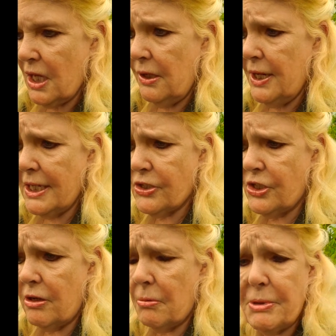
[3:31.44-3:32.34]
and next
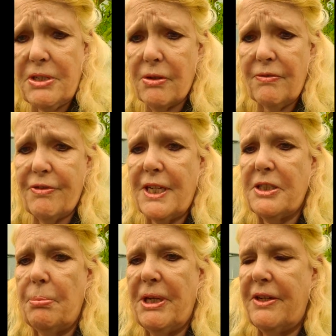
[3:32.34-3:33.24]
year I'll be doing
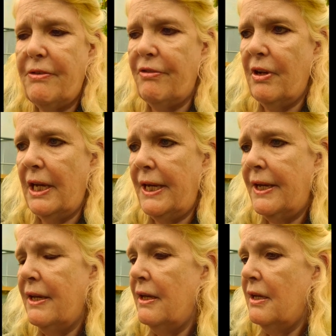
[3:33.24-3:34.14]
things a bit differently.
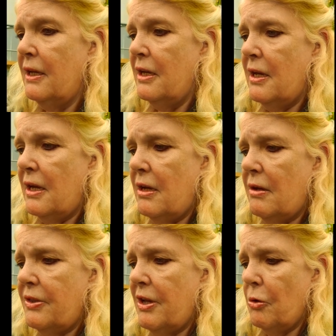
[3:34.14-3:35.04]
Uh,
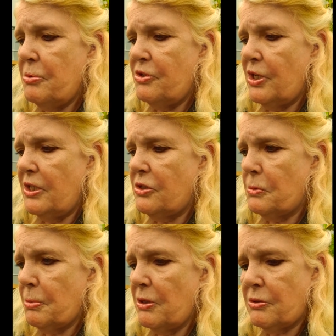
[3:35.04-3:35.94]
the aubergines are
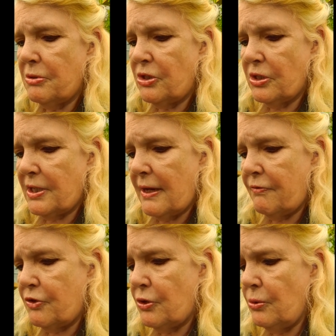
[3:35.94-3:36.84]
supposed to just have
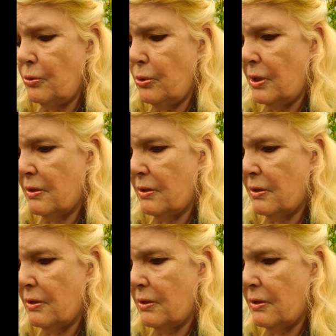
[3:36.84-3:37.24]
two,